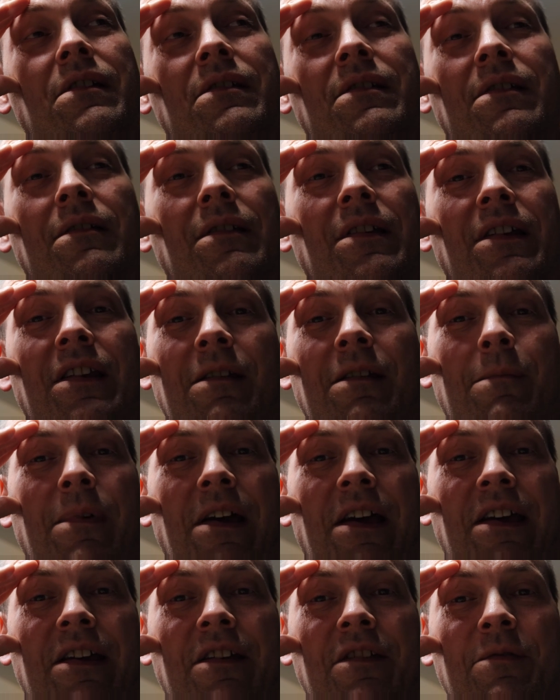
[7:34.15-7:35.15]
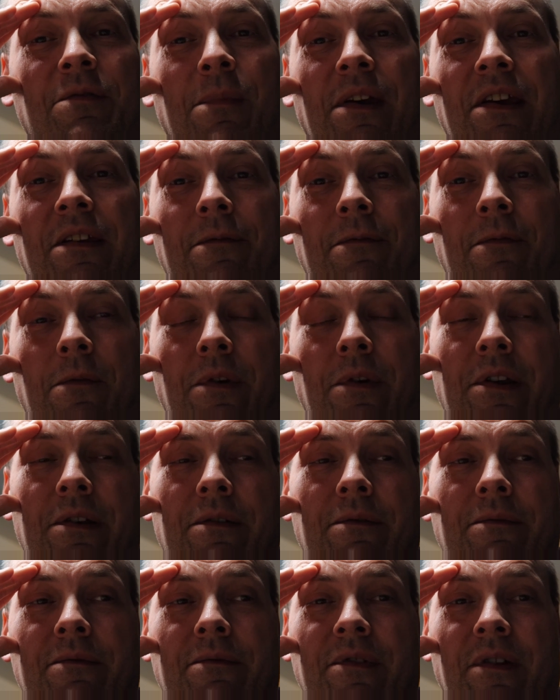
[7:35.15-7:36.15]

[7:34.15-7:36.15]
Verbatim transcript: Don't let anybody else make it for you.